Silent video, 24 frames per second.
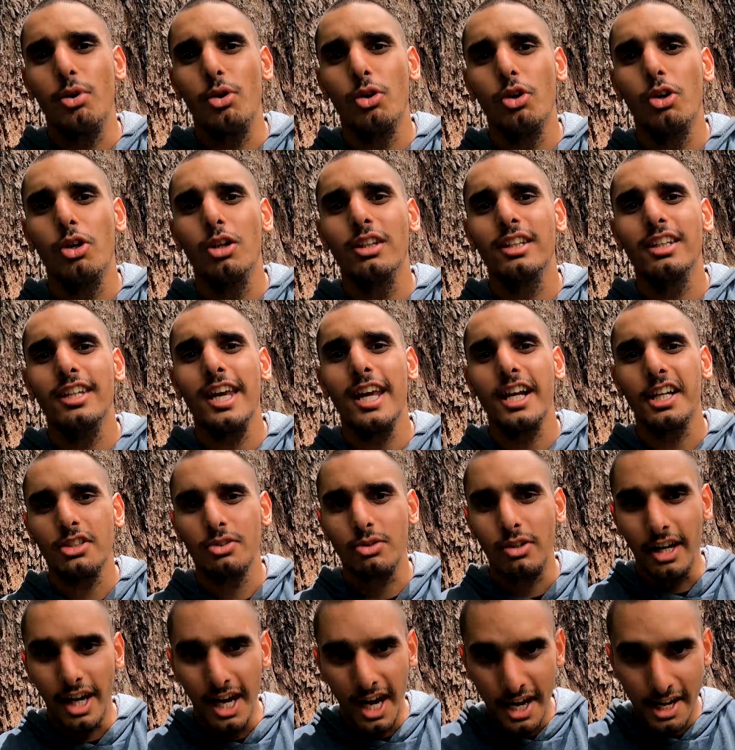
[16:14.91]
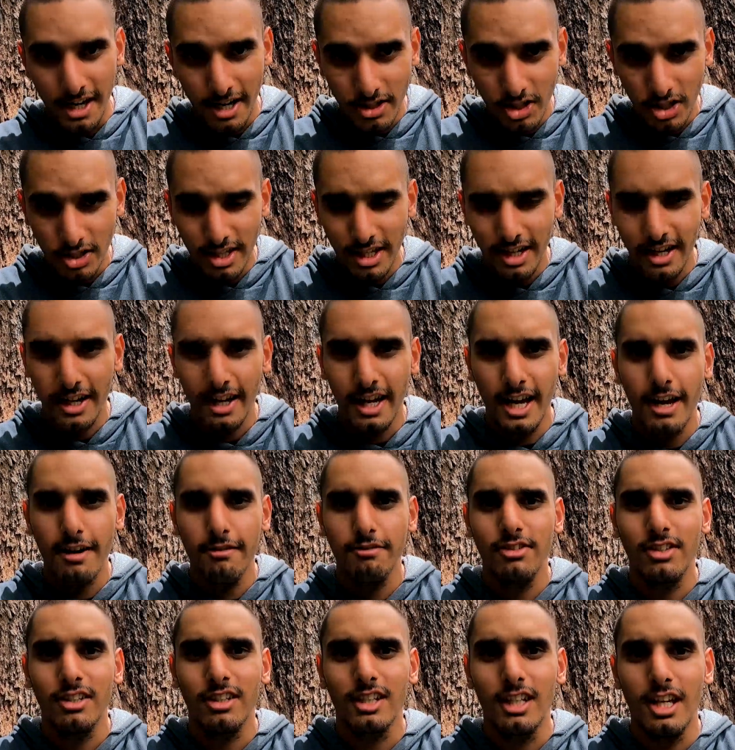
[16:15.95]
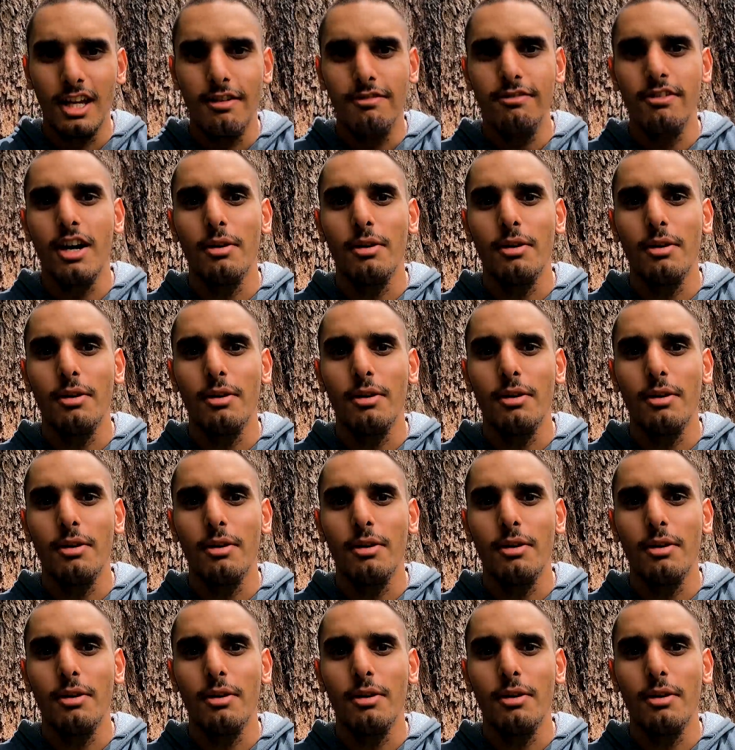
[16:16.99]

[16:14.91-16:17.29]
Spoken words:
all the extra energy that I have to give,